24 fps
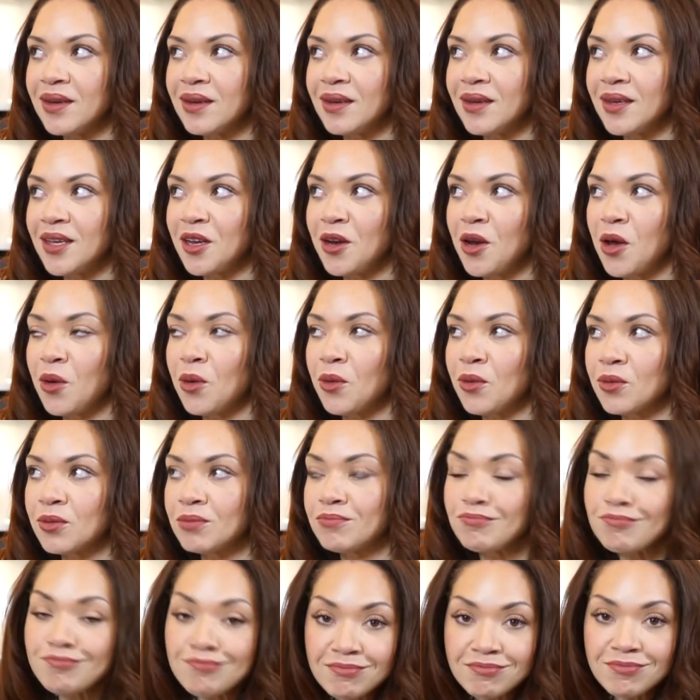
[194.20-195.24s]
you know,
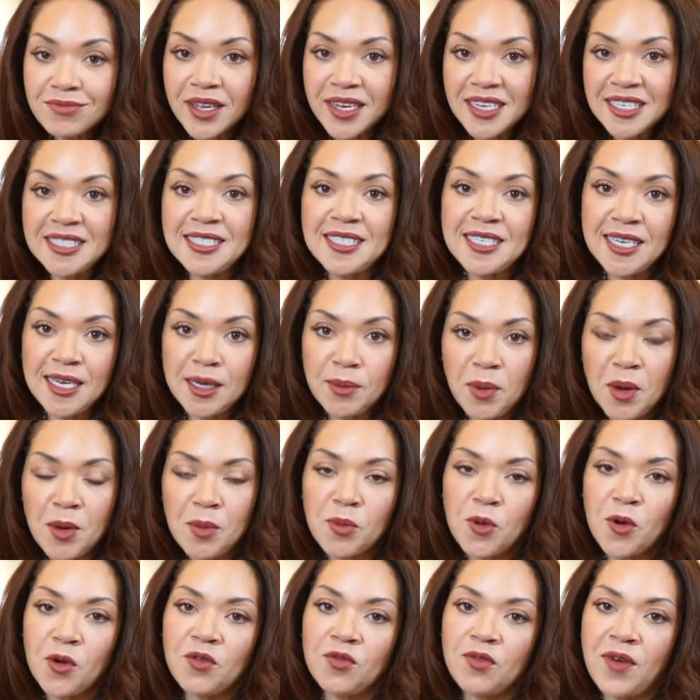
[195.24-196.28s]
like deep and
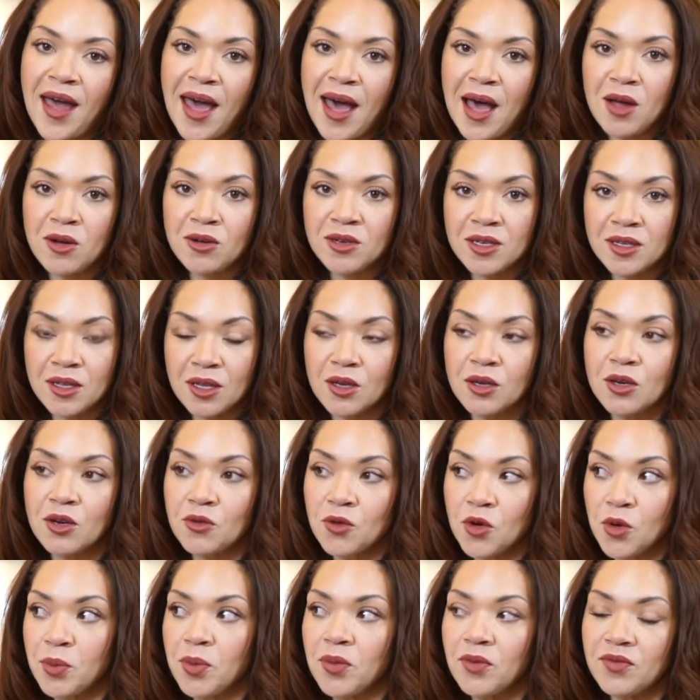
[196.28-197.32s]
profound. The
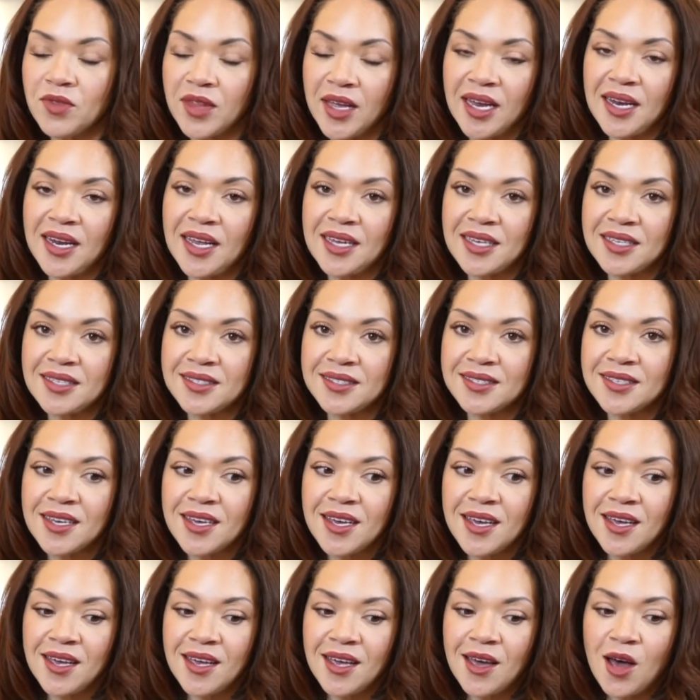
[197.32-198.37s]
group of ladies
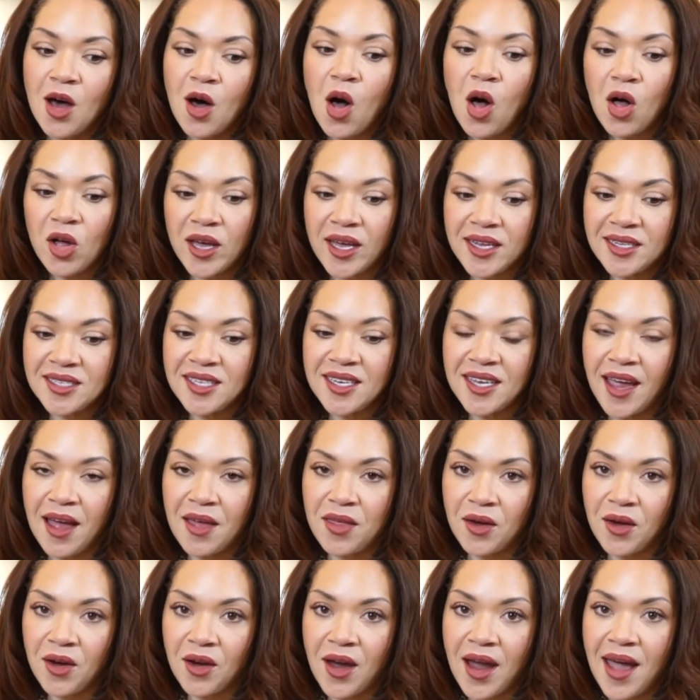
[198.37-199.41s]
all got
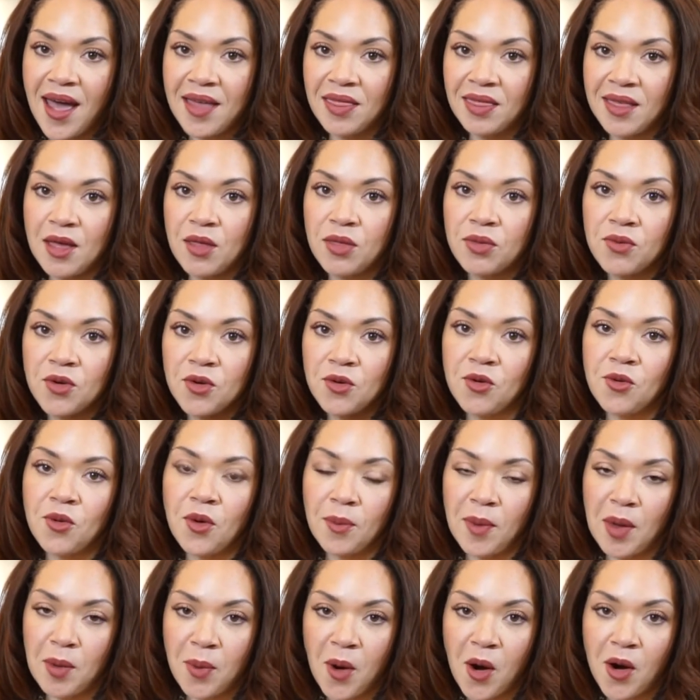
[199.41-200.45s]
together and they threw
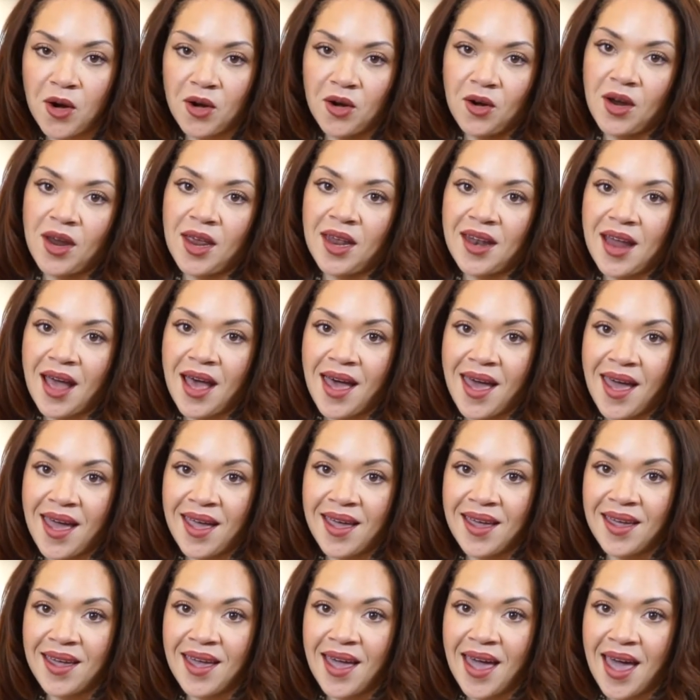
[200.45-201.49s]
my partner and
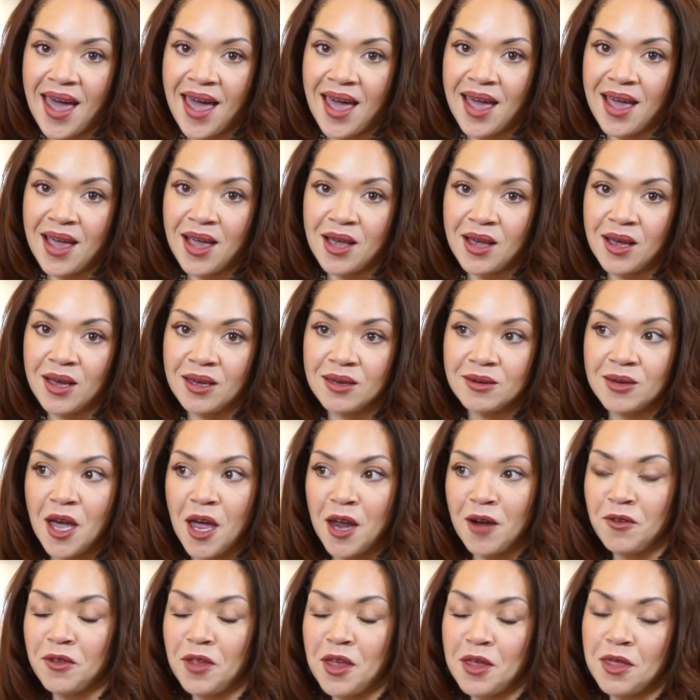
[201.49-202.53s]
I a
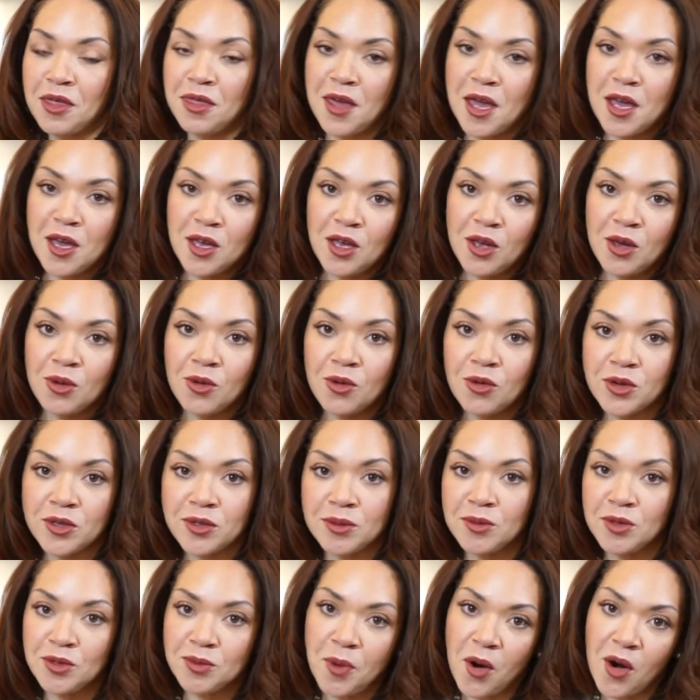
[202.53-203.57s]
kind of like thank you
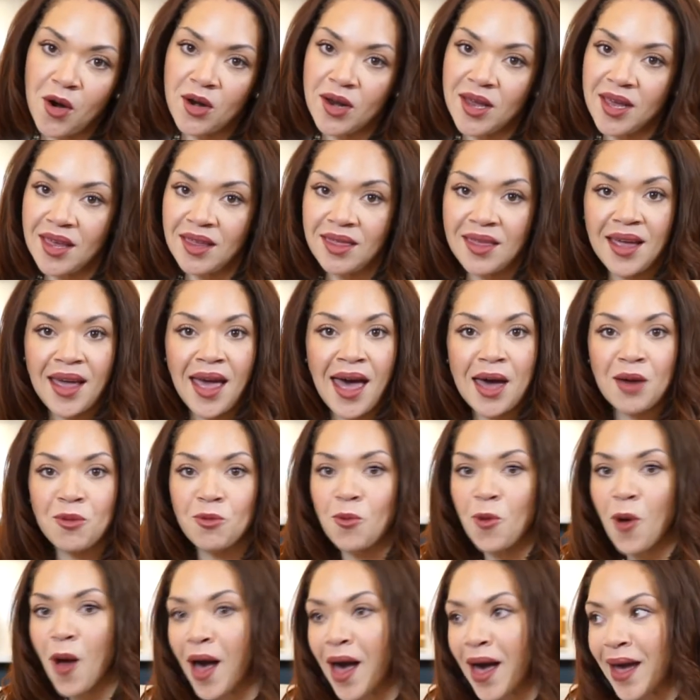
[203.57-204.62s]
Christmas party. They
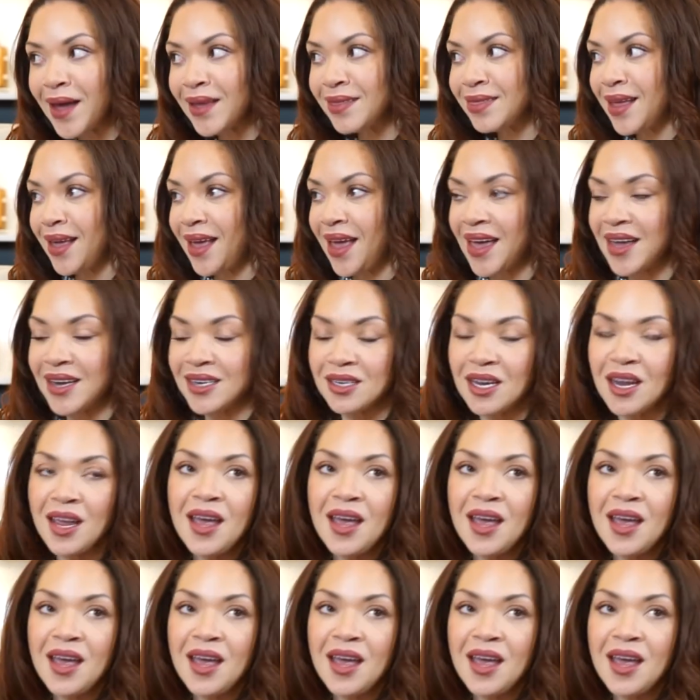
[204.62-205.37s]
had wine, they had